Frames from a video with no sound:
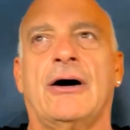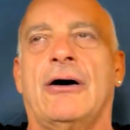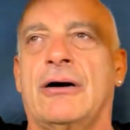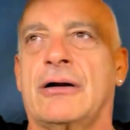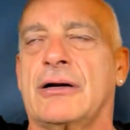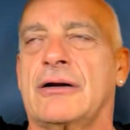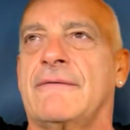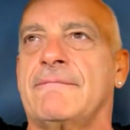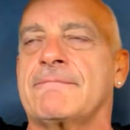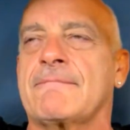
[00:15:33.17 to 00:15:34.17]
are
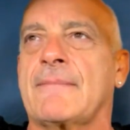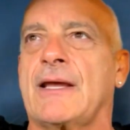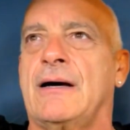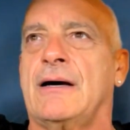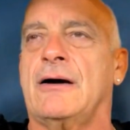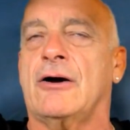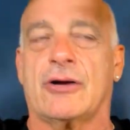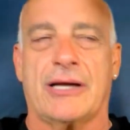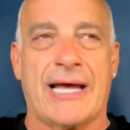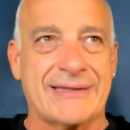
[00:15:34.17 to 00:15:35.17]

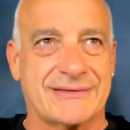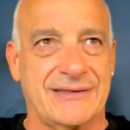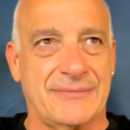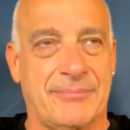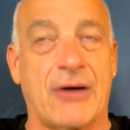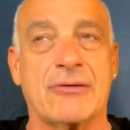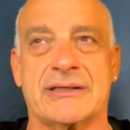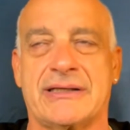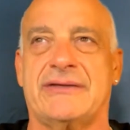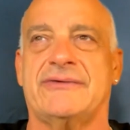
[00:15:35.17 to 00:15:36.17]
at the
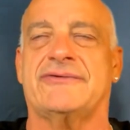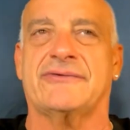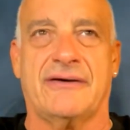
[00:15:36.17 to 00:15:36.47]
balconies